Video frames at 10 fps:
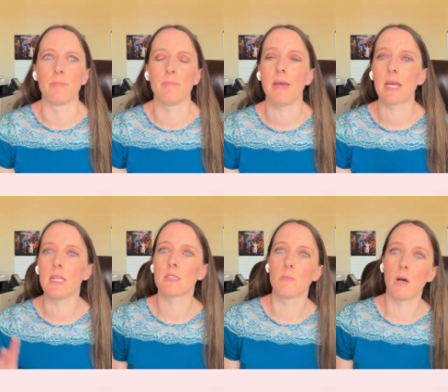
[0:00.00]

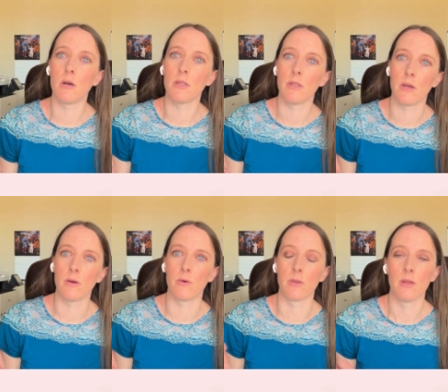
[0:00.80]
mechanism
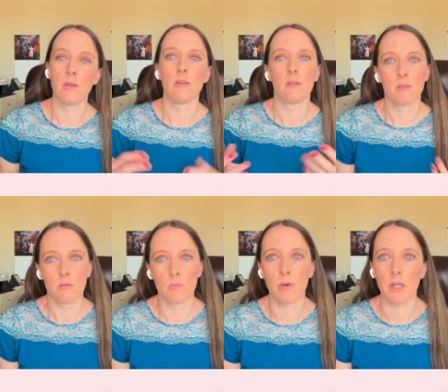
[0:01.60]
unknown,
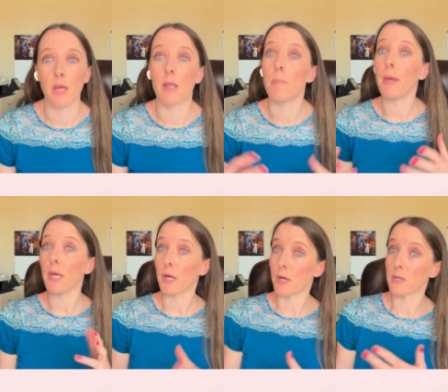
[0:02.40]
but it
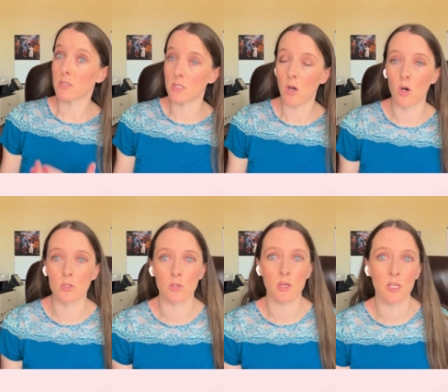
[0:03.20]
appears to
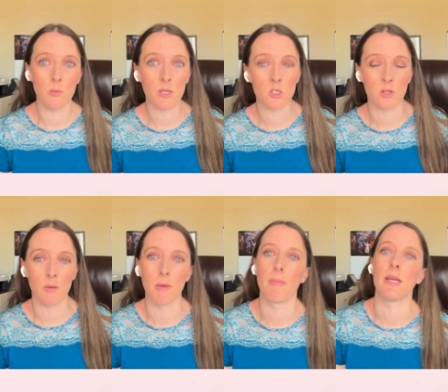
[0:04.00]
alter the endometrium,
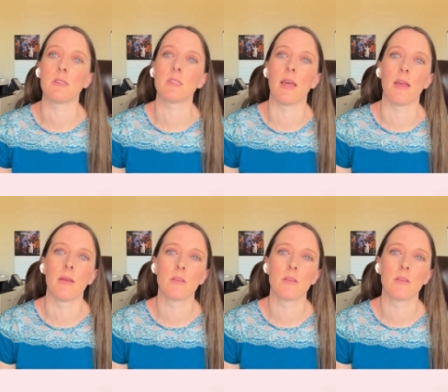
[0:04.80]
it might say.